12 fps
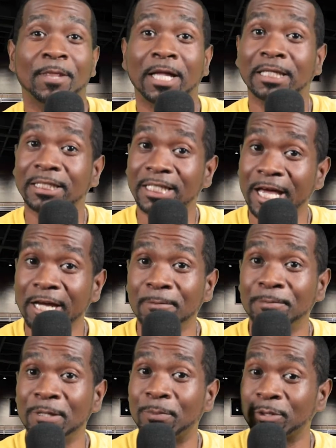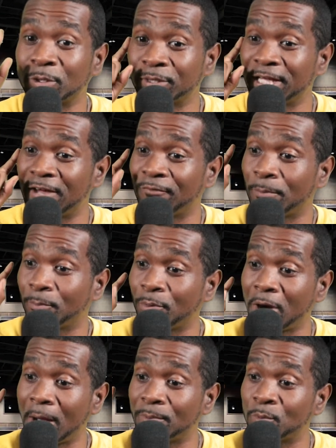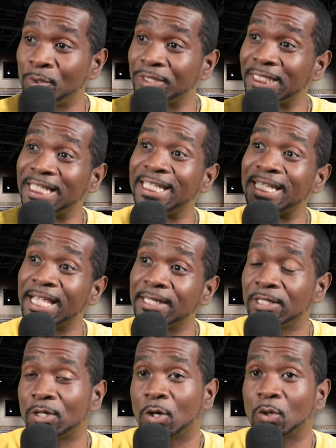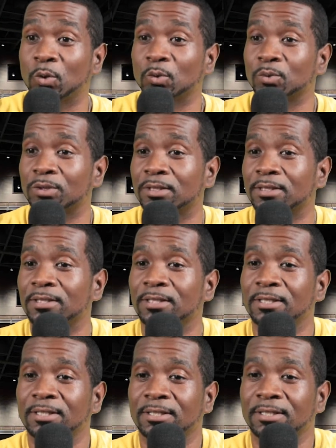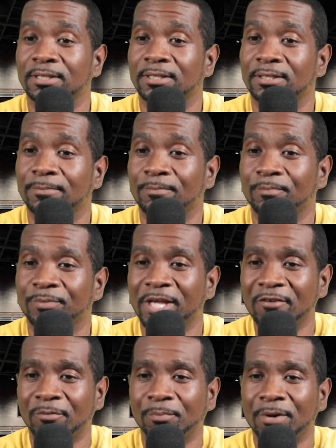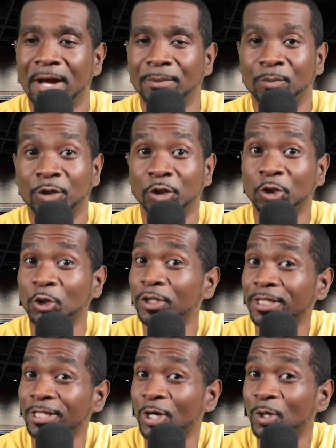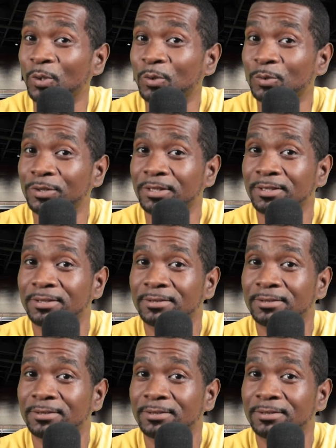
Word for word: A lot of people don't have a problem with getting old. They have a problem with looking old.